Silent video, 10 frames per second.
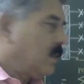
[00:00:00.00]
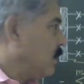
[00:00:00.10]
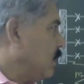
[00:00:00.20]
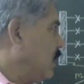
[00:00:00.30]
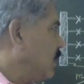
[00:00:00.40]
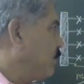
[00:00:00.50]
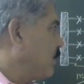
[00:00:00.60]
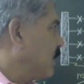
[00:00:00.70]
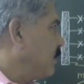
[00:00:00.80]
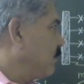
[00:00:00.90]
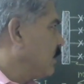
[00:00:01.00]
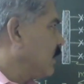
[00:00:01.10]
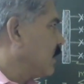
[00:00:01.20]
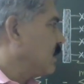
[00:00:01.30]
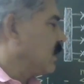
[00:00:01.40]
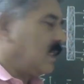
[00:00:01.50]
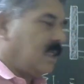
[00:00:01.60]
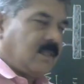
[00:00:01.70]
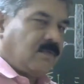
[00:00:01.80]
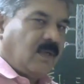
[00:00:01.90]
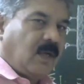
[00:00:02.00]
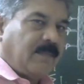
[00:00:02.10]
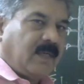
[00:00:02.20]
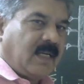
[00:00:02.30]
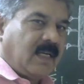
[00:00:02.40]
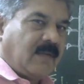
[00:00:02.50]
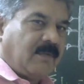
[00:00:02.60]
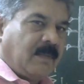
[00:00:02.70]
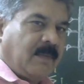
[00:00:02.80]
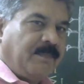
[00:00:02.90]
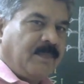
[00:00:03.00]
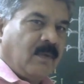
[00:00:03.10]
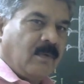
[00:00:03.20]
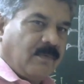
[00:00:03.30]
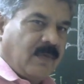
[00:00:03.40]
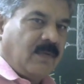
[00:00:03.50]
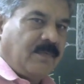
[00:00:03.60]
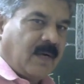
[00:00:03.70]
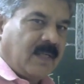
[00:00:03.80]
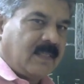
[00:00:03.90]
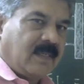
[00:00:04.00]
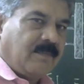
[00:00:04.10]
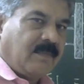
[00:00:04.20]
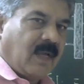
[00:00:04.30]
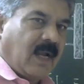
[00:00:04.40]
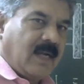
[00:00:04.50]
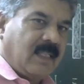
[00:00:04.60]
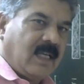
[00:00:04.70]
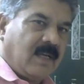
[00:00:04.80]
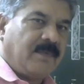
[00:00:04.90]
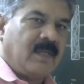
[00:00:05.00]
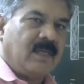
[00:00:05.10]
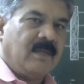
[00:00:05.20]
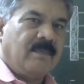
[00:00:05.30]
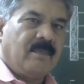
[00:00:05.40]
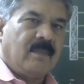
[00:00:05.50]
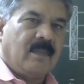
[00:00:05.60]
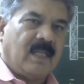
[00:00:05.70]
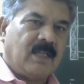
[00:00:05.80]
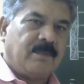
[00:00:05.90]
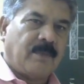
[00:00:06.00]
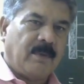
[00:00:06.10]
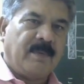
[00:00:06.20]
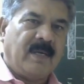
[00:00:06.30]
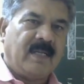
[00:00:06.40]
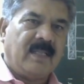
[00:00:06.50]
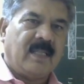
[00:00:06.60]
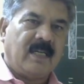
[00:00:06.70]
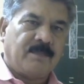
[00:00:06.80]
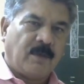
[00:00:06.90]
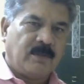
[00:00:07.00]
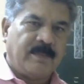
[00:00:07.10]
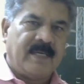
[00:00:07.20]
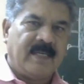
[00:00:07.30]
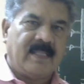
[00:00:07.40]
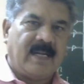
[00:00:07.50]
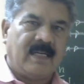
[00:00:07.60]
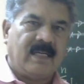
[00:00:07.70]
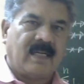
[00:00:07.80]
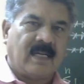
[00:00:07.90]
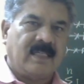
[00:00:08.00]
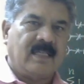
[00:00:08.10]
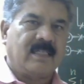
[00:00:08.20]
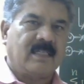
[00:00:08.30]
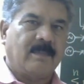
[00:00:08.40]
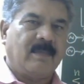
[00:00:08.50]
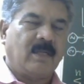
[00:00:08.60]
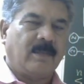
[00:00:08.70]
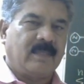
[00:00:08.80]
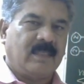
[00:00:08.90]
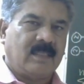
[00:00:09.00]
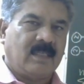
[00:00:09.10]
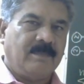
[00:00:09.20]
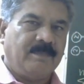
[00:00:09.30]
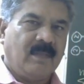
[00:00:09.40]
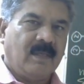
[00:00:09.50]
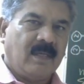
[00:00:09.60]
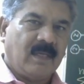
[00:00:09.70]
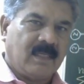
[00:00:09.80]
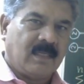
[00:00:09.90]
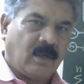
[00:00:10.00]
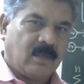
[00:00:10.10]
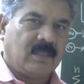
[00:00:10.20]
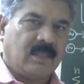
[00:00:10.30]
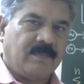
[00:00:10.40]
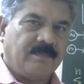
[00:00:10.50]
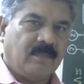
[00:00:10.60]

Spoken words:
Therefore, swing of the delta will be very fast, and therefore there is possibility that transient stability of the system is lost.